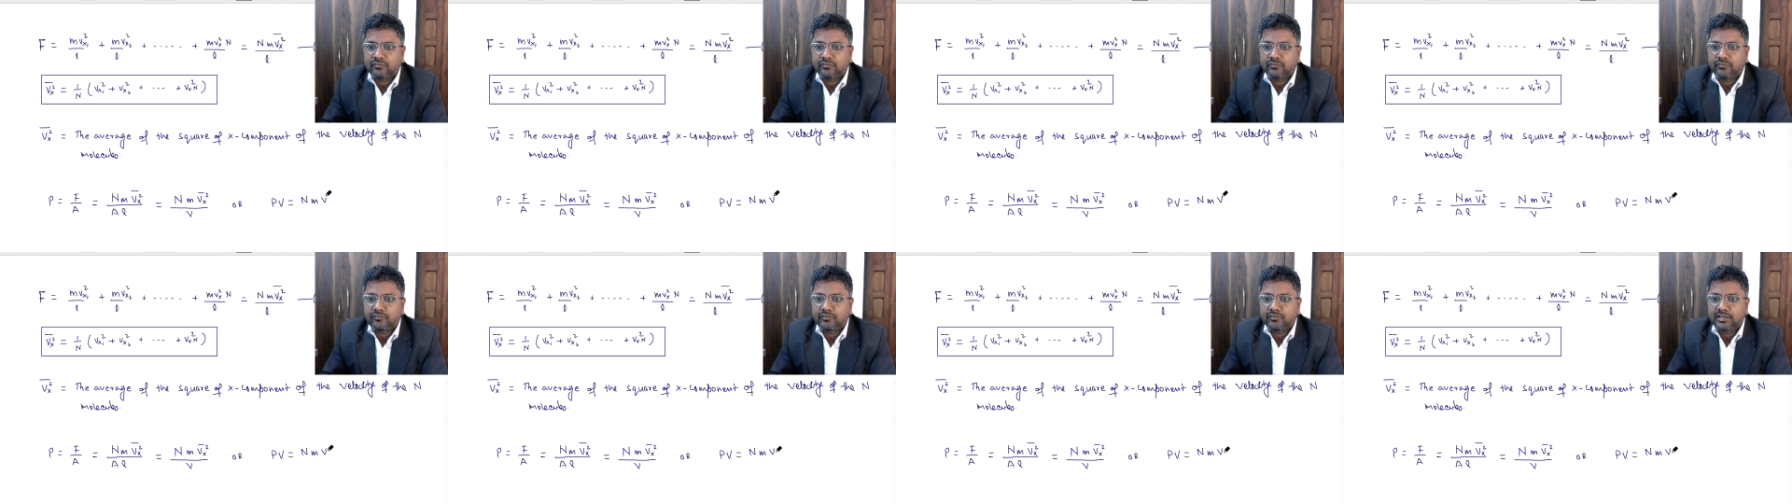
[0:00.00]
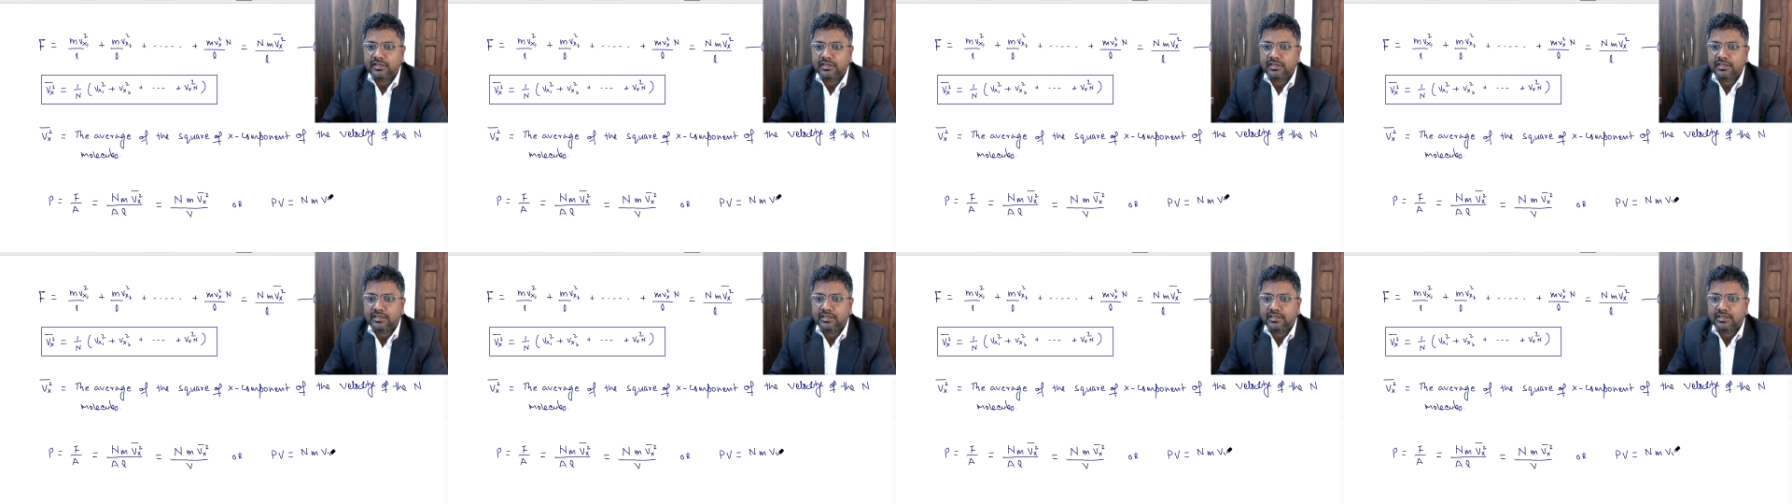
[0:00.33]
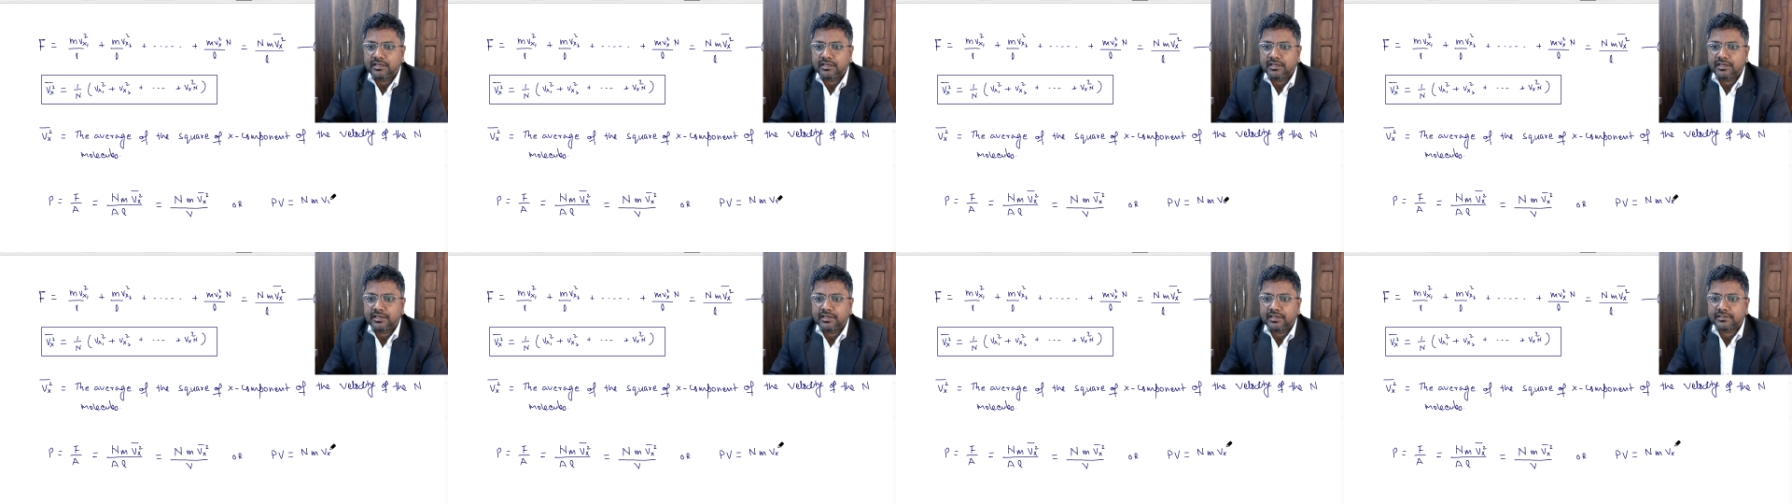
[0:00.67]

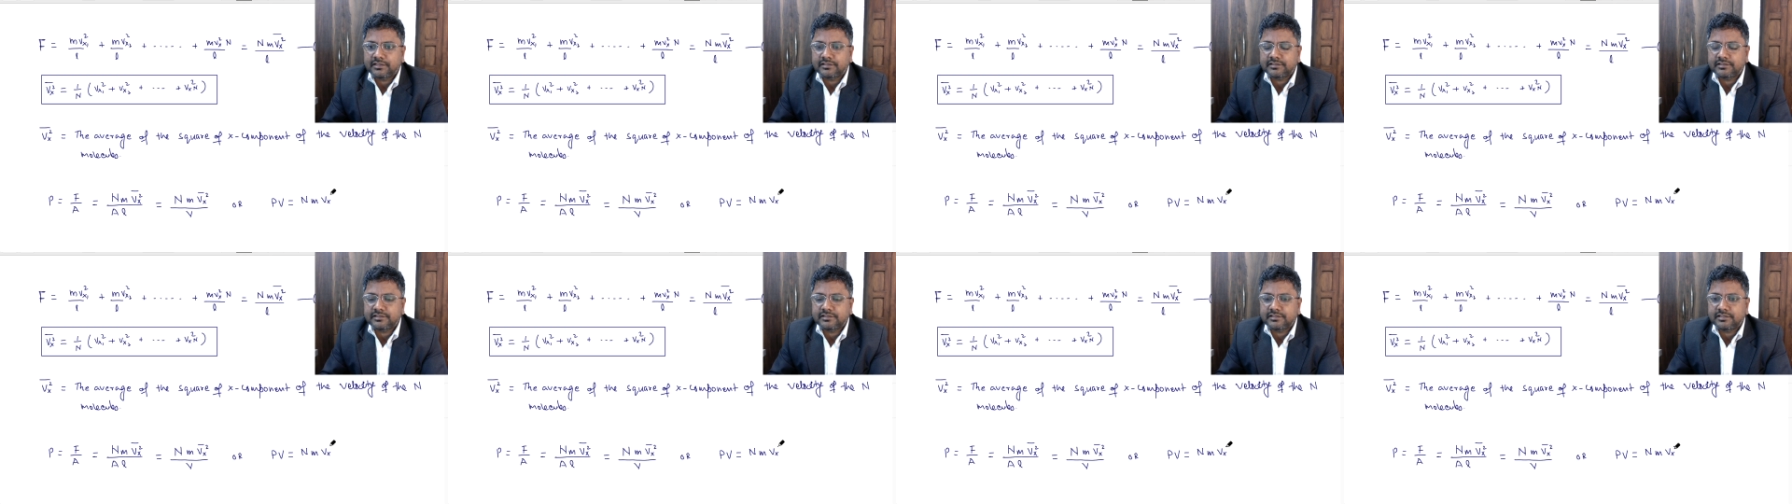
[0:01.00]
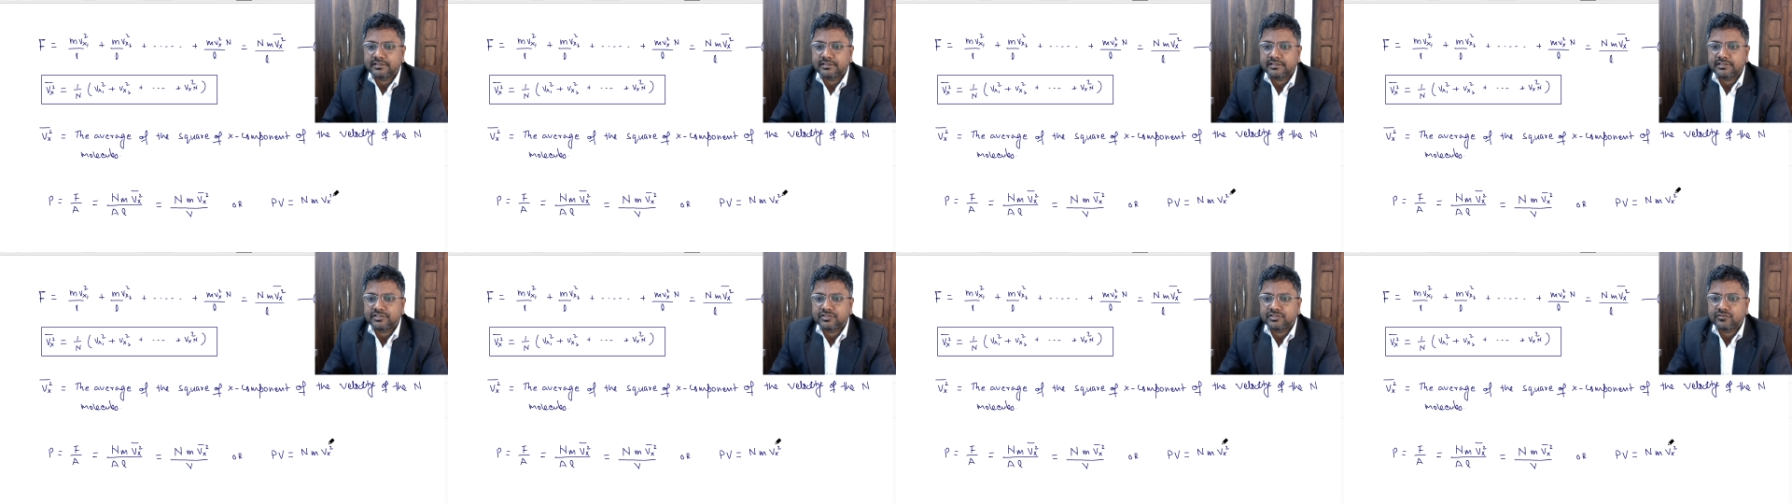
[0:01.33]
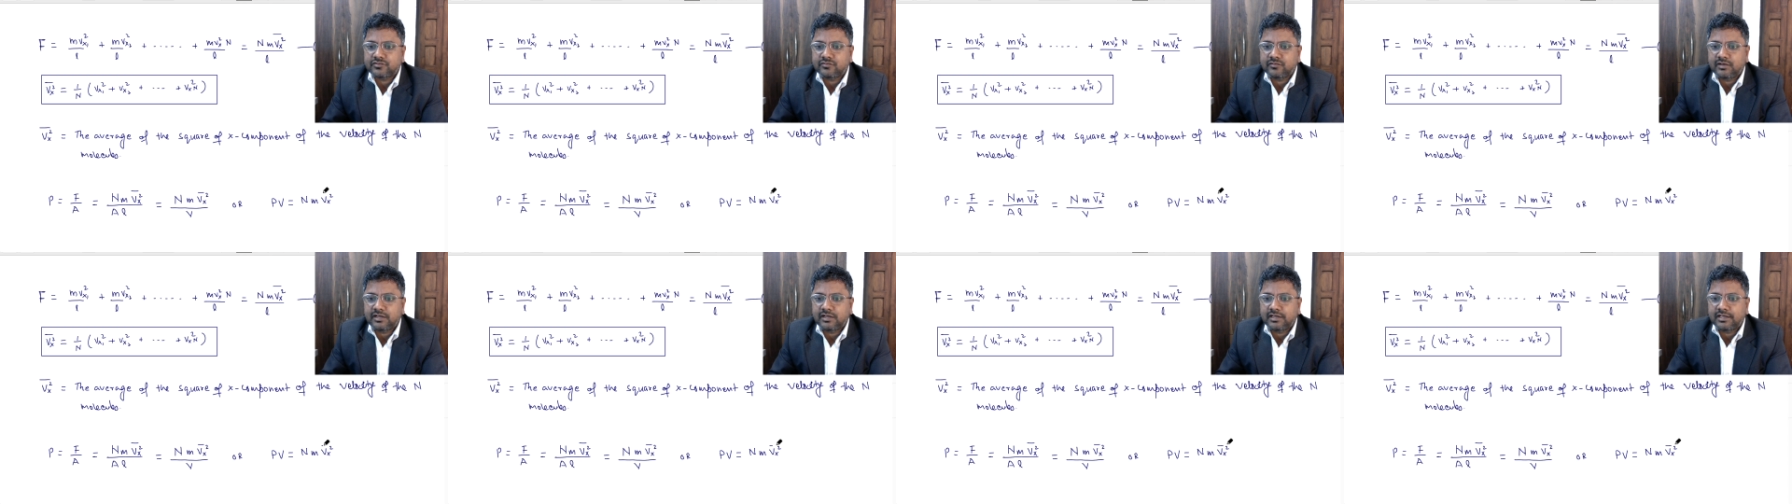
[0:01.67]
Vx
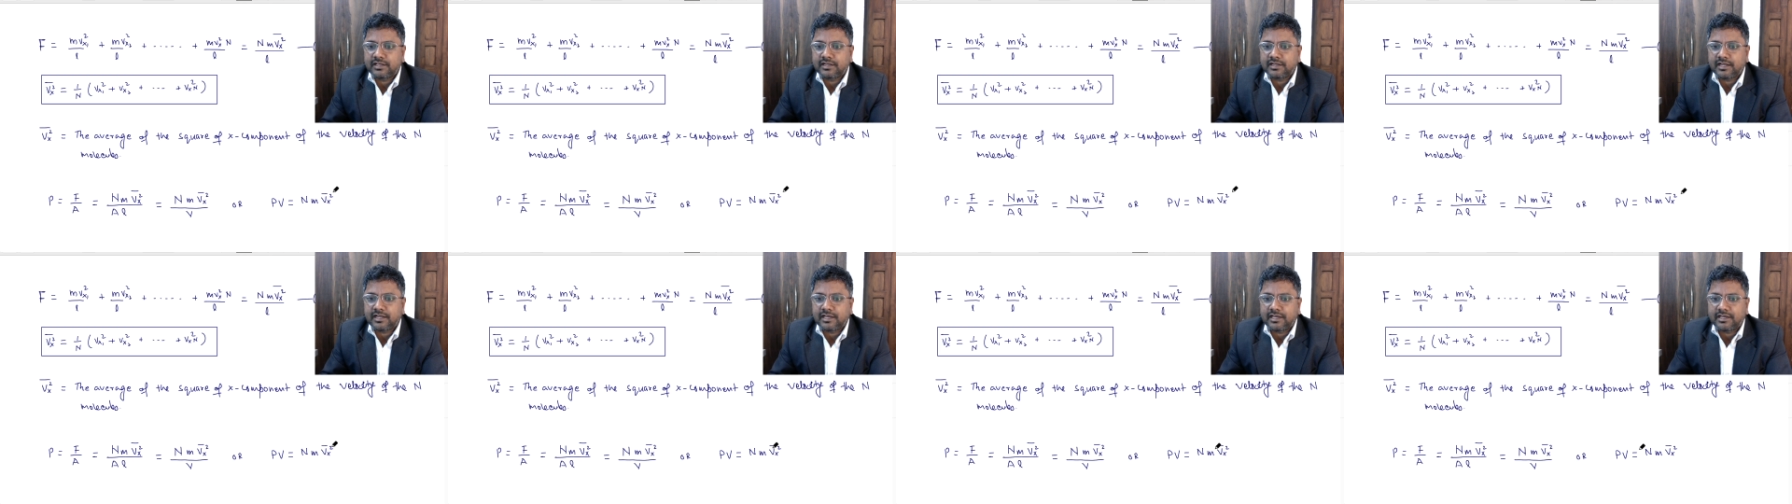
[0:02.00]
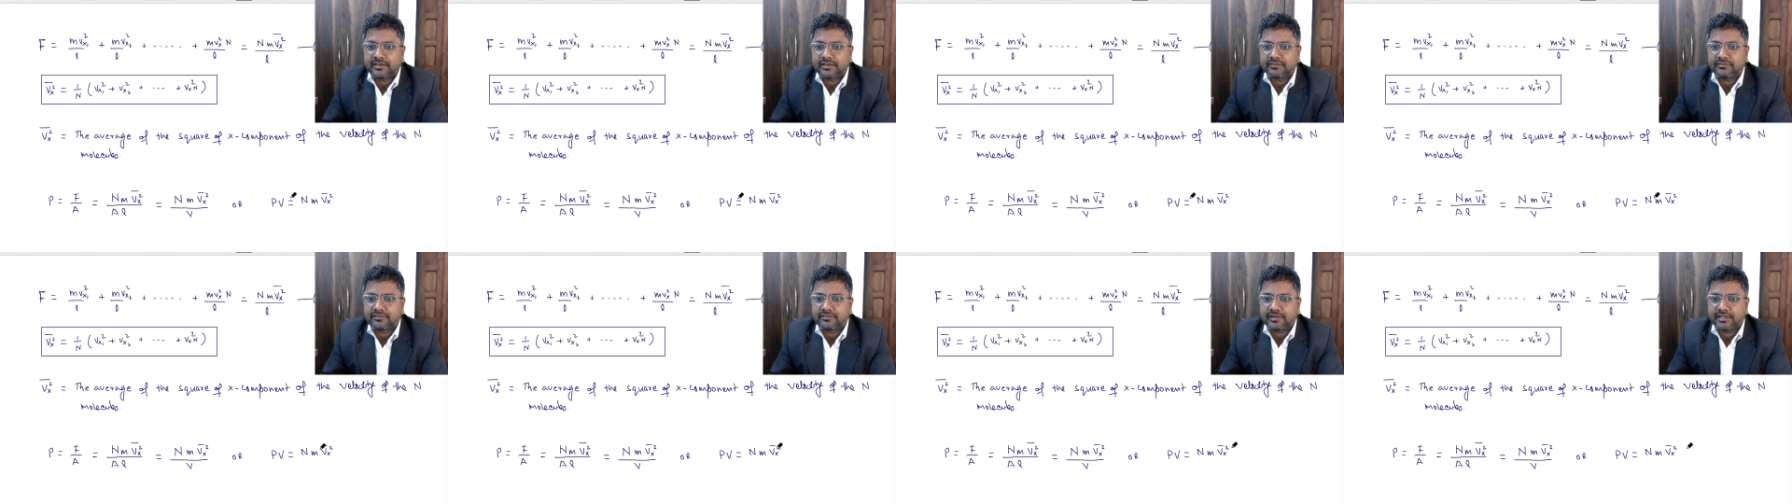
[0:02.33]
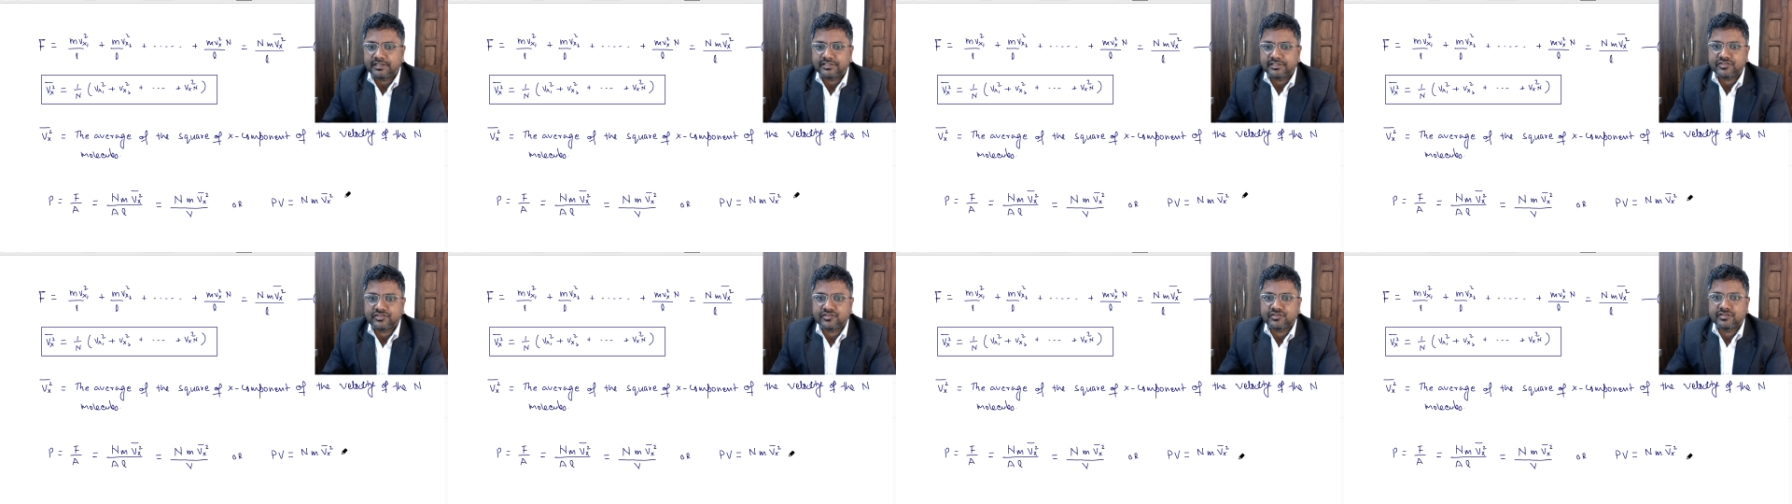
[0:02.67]
square
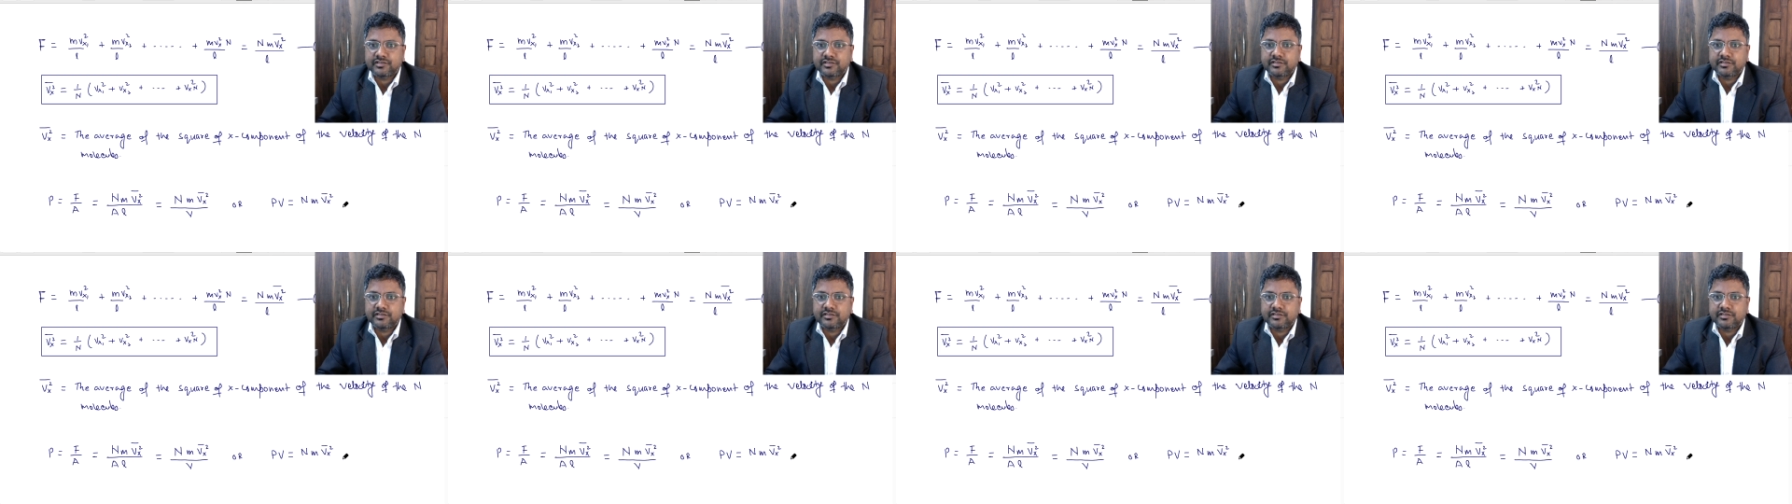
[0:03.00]
average.